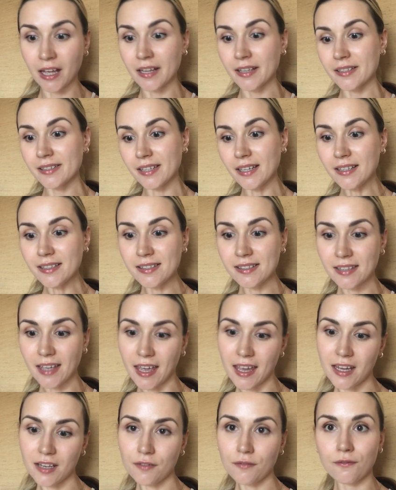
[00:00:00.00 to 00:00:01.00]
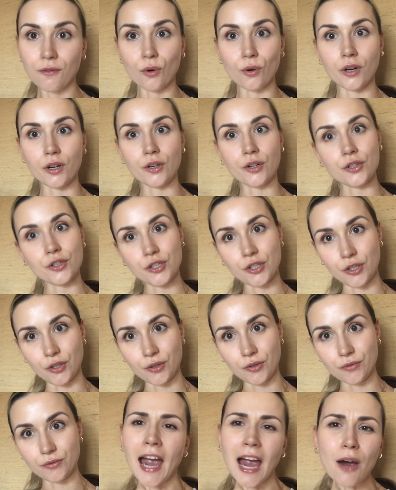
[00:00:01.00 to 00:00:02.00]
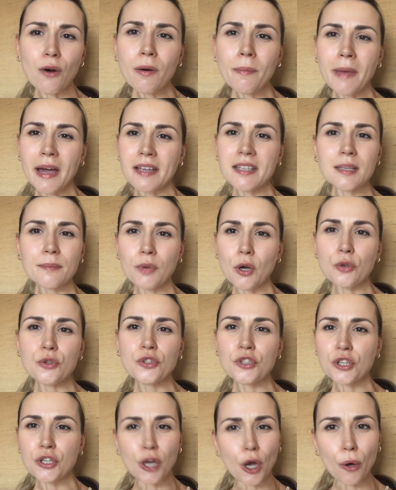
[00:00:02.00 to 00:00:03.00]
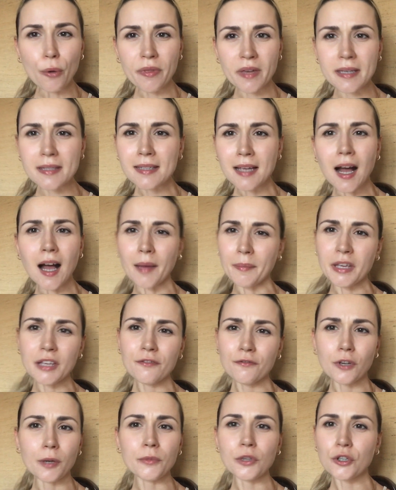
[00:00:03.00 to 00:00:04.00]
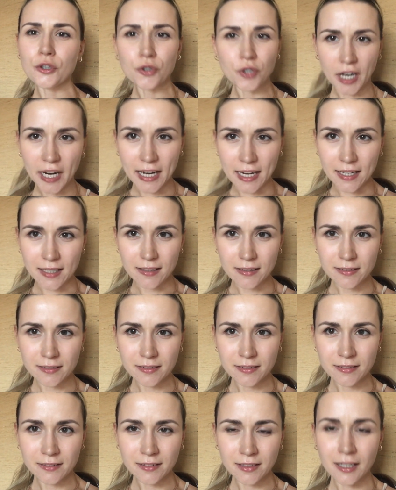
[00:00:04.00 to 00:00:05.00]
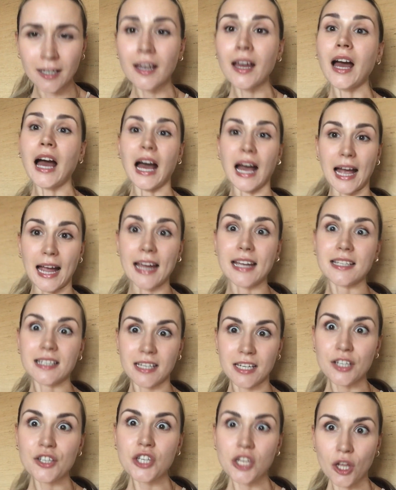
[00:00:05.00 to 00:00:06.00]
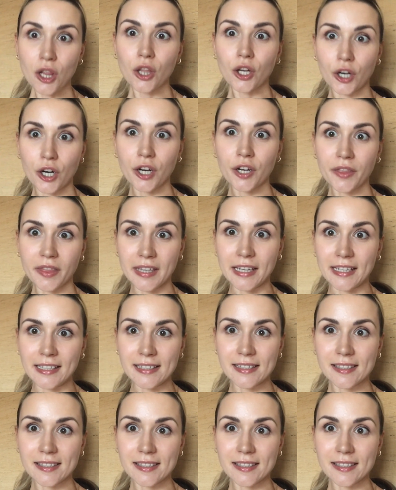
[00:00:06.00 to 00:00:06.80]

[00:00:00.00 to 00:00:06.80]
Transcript: Six, eight, four, or two. How am I supposed to know this coming from Ukraine? I need to learn this.